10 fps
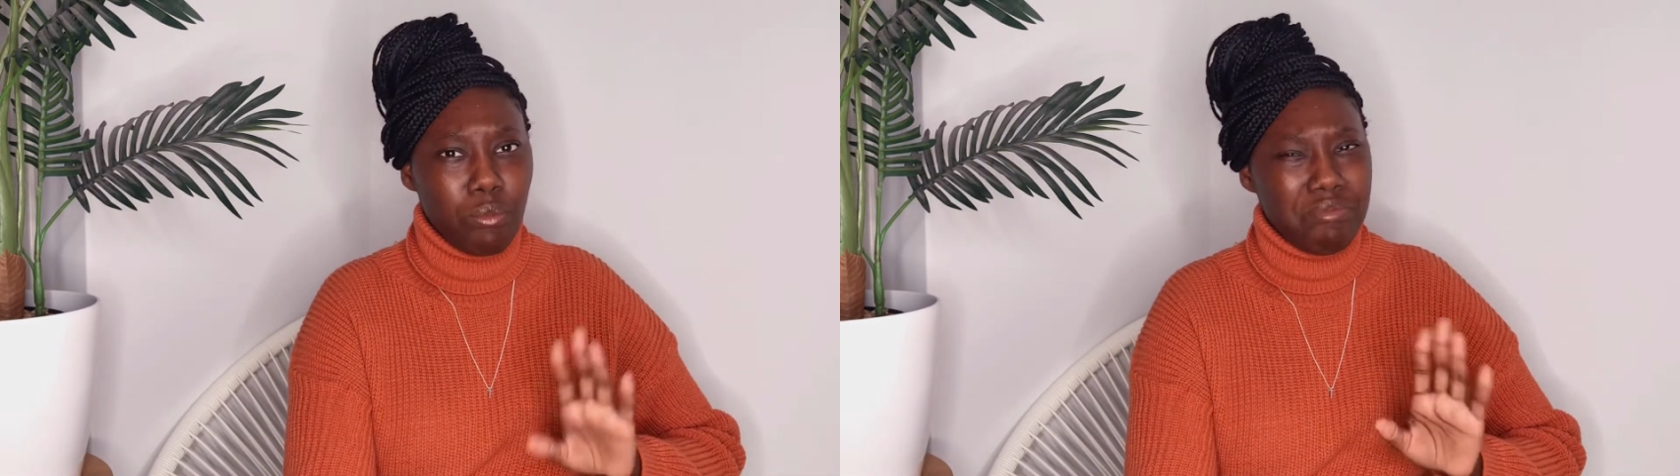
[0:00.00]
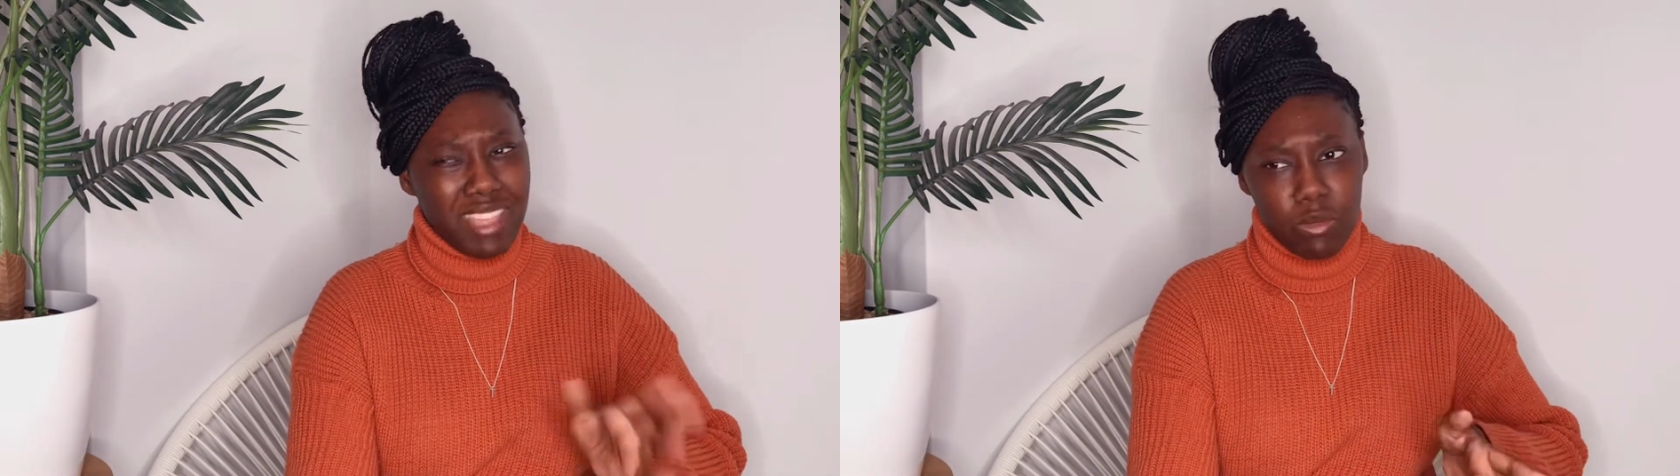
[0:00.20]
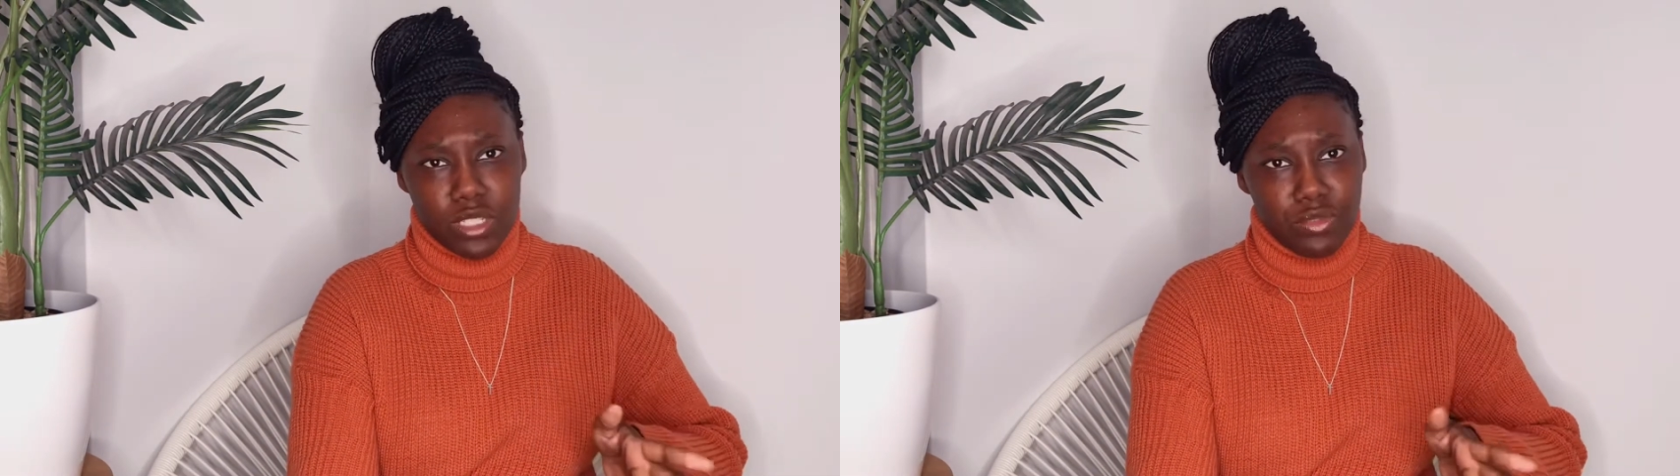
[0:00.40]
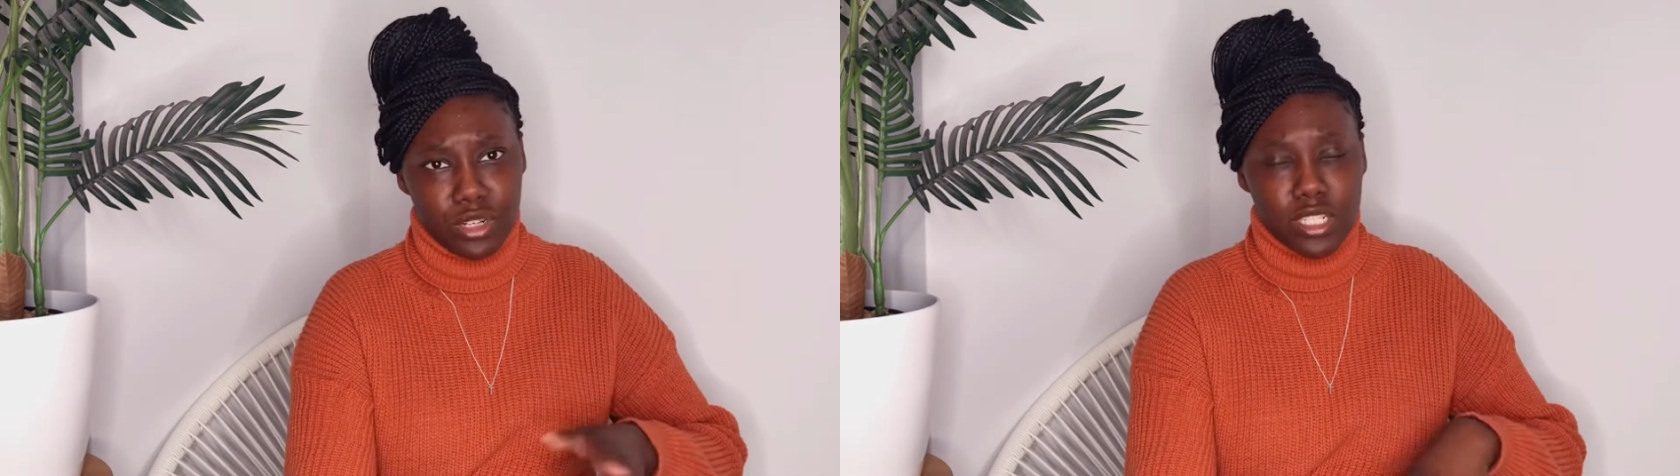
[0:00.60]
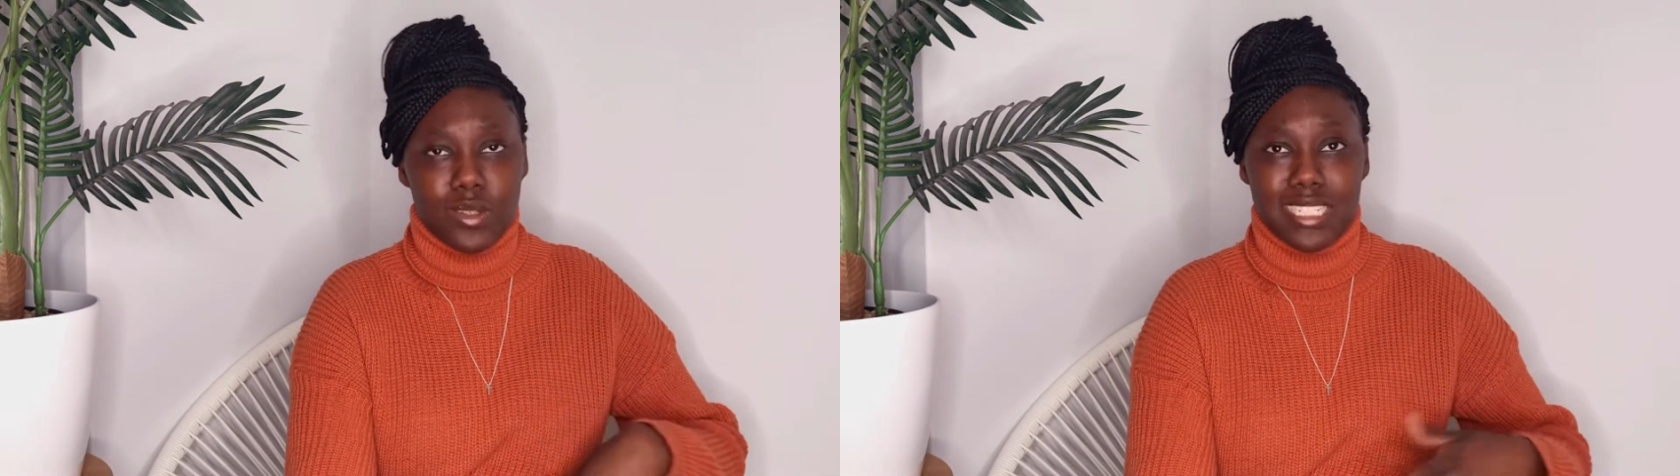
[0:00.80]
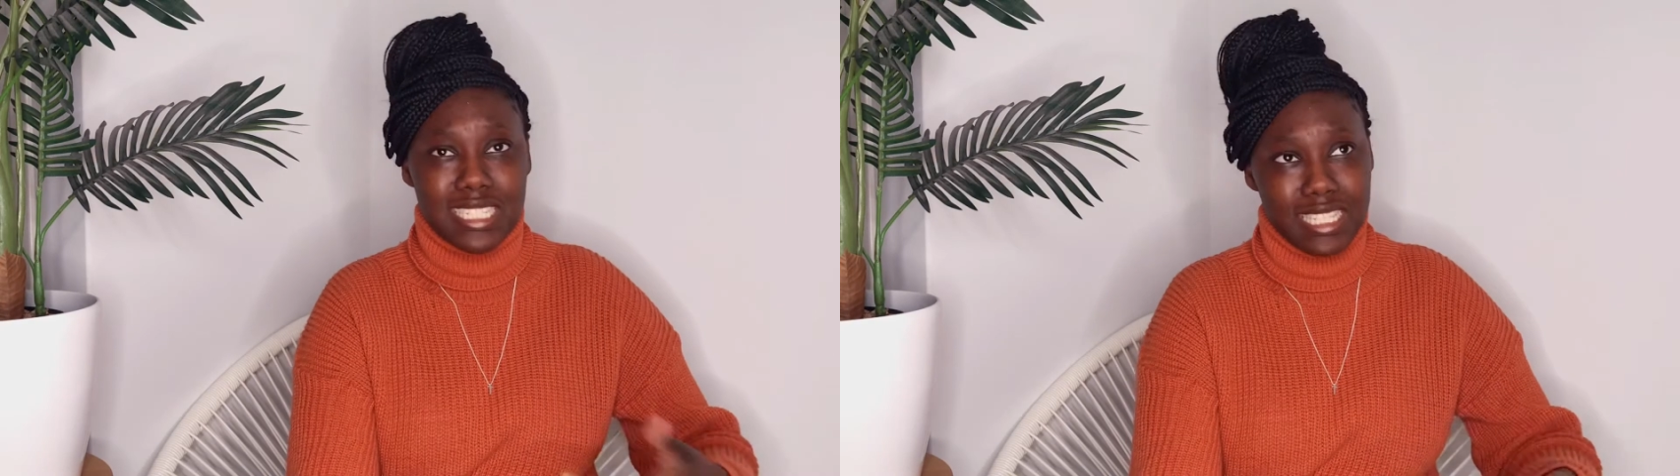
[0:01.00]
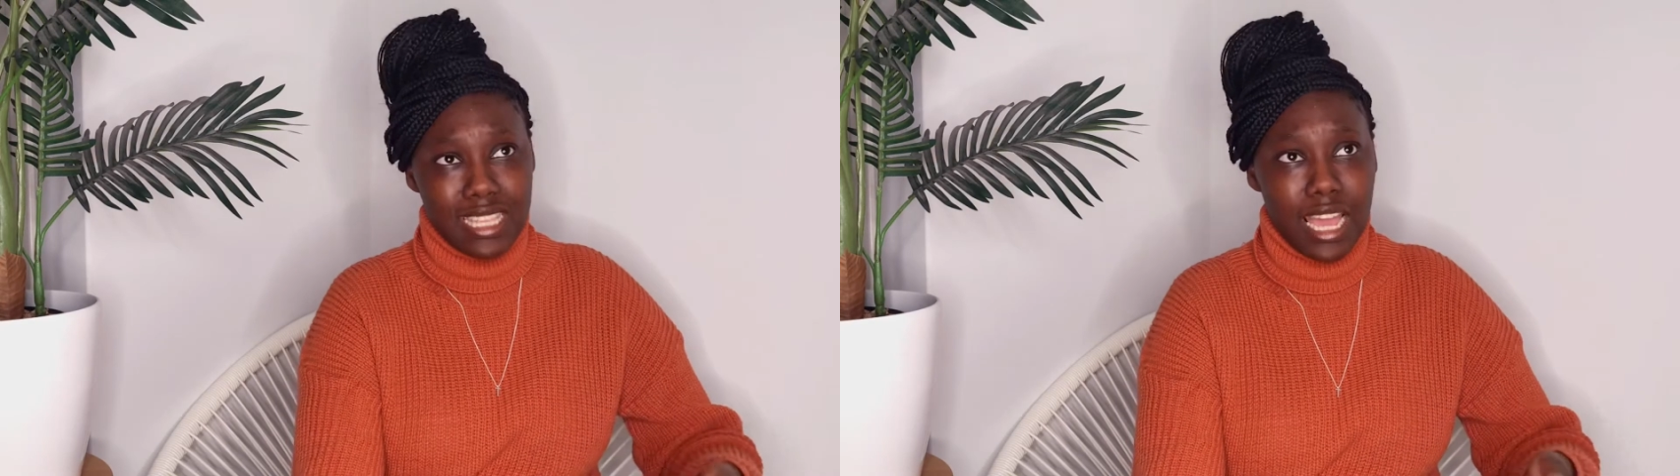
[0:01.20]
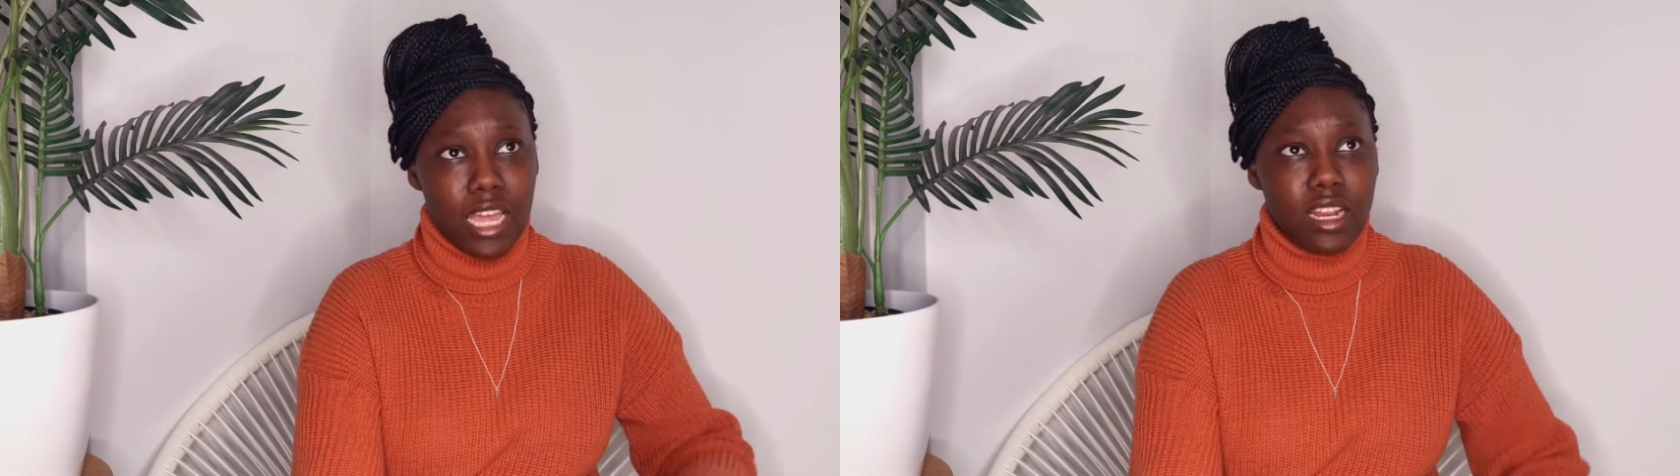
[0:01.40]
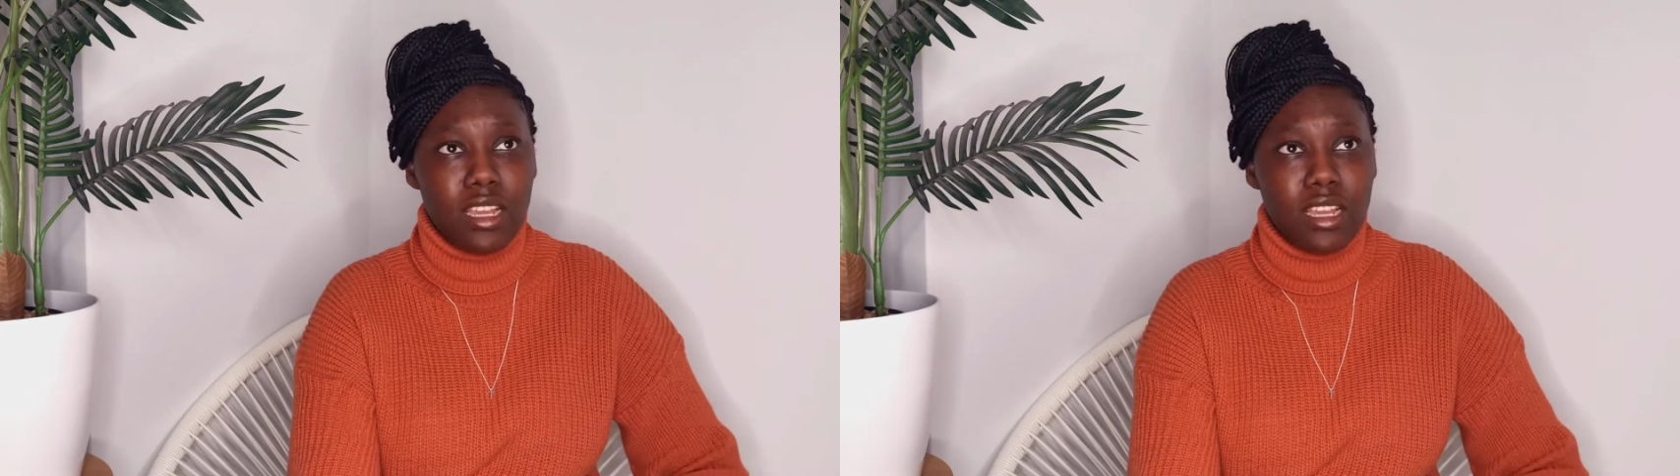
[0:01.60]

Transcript: That was free, so I did that.